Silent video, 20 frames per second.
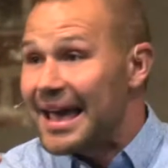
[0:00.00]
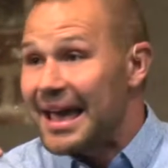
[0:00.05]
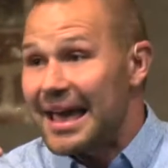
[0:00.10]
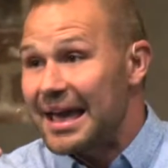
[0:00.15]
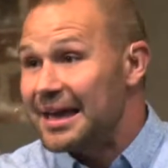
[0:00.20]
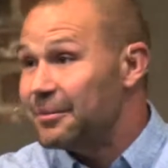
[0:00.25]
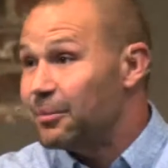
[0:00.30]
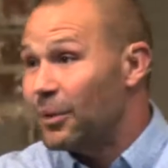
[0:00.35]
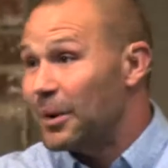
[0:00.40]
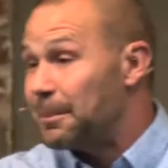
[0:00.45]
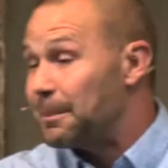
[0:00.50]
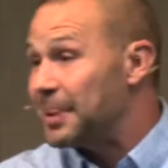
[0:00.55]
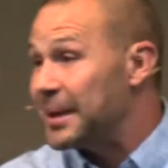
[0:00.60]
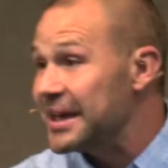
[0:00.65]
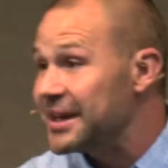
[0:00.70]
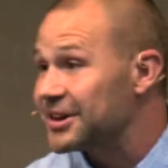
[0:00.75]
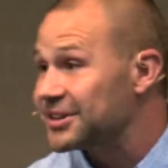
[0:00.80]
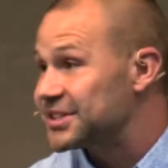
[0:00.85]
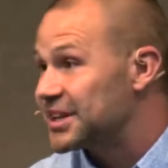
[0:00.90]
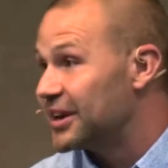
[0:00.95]
And what
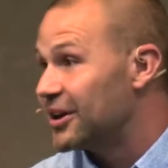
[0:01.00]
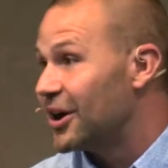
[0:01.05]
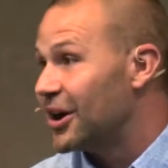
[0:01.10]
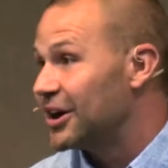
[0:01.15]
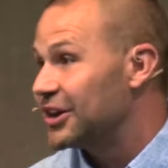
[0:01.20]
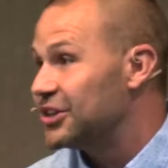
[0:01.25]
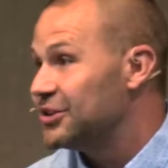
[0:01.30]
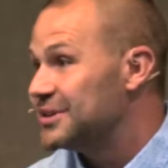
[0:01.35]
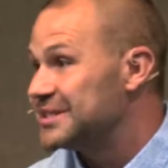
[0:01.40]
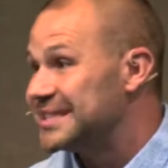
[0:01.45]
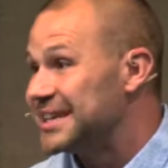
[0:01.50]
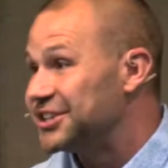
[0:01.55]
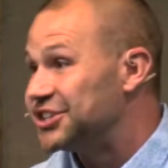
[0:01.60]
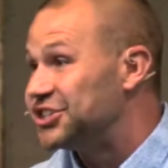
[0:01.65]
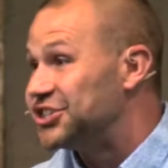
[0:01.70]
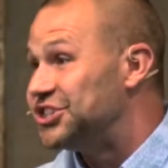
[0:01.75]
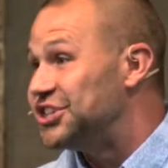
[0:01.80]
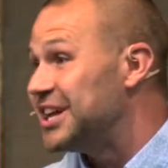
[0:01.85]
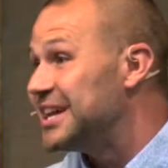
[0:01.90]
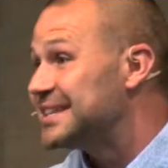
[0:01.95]
Peter's going to argue is that
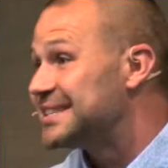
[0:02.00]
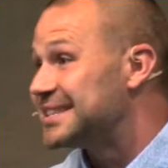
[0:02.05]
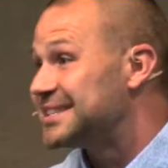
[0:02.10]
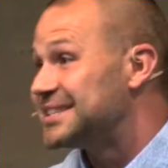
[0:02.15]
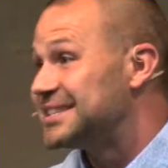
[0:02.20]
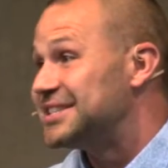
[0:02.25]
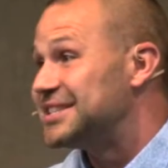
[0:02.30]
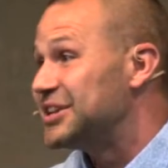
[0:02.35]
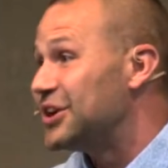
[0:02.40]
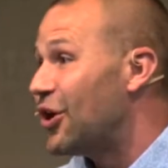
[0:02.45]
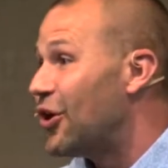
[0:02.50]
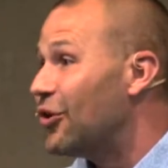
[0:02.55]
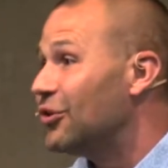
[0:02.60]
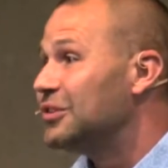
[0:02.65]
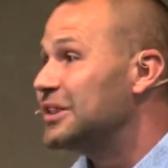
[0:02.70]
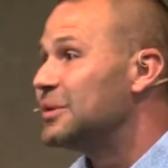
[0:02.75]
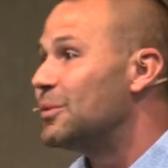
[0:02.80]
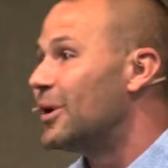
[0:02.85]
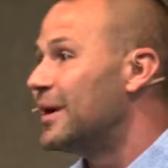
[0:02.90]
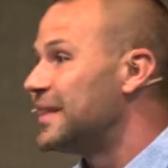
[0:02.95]
Jesus is the
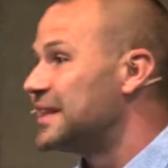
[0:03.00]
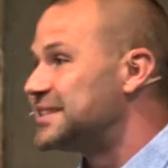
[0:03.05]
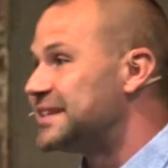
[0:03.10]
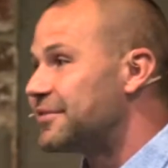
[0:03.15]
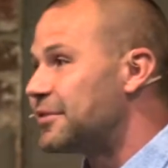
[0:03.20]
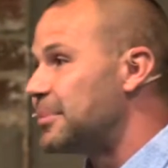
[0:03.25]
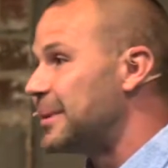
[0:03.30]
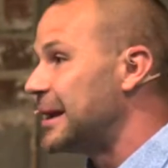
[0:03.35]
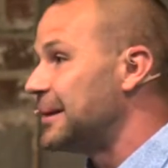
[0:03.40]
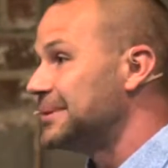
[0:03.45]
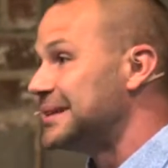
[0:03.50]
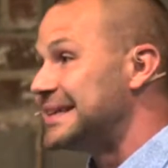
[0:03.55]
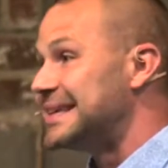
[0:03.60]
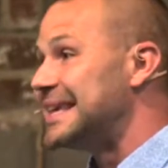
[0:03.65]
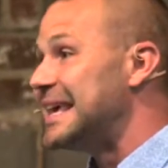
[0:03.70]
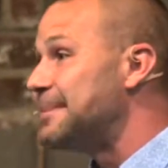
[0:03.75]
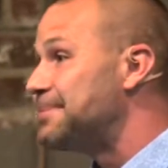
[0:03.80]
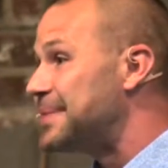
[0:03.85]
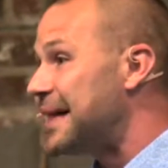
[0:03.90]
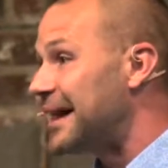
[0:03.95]
only one that's ever been able to
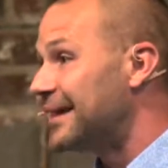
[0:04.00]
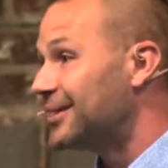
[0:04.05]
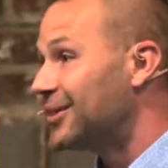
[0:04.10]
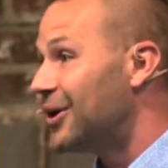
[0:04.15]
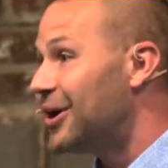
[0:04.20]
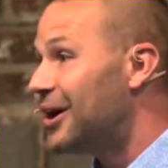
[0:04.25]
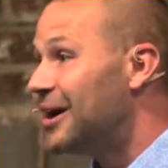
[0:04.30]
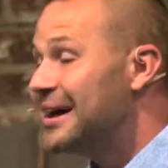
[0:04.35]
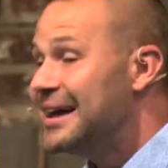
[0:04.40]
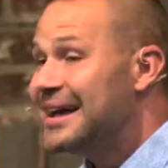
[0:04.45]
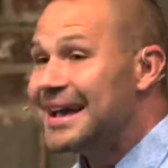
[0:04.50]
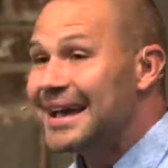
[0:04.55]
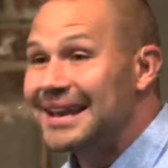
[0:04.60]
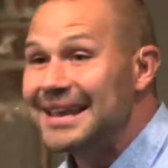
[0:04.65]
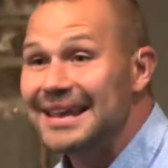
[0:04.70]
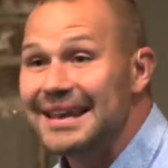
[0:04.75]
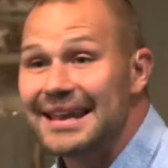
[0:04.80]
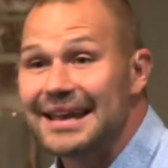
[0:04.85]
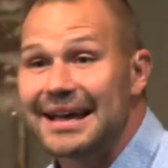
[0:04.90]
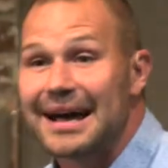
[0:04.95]
keep that law, and
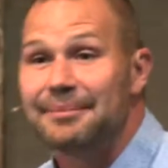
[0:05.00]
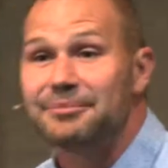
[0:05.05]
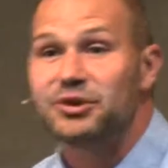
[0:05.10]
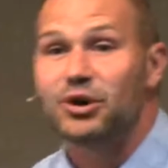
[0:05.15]
he didn't come